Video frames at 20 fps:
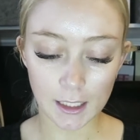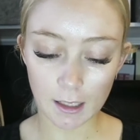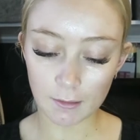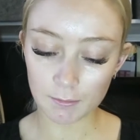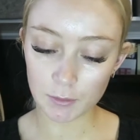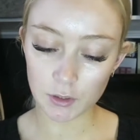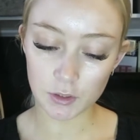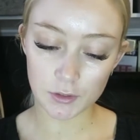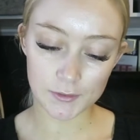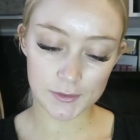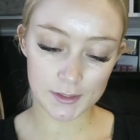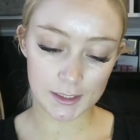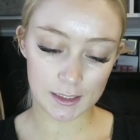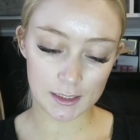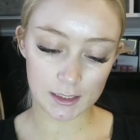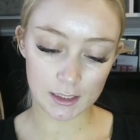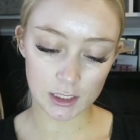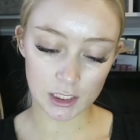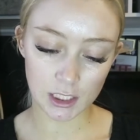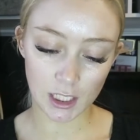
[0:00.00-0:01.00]
I'm using
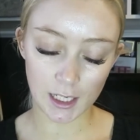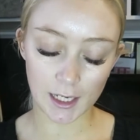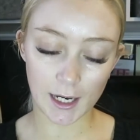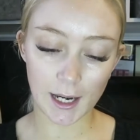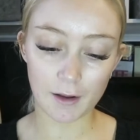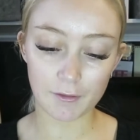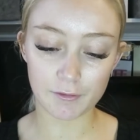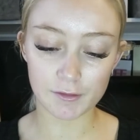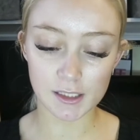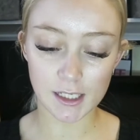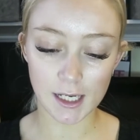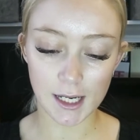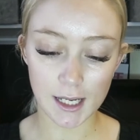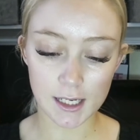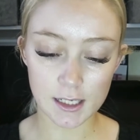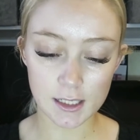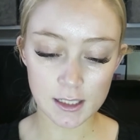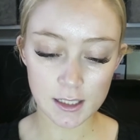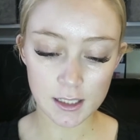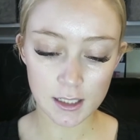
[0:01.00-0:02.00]
the shade
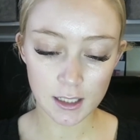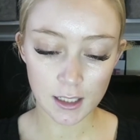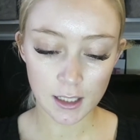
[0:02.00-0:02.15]
F10.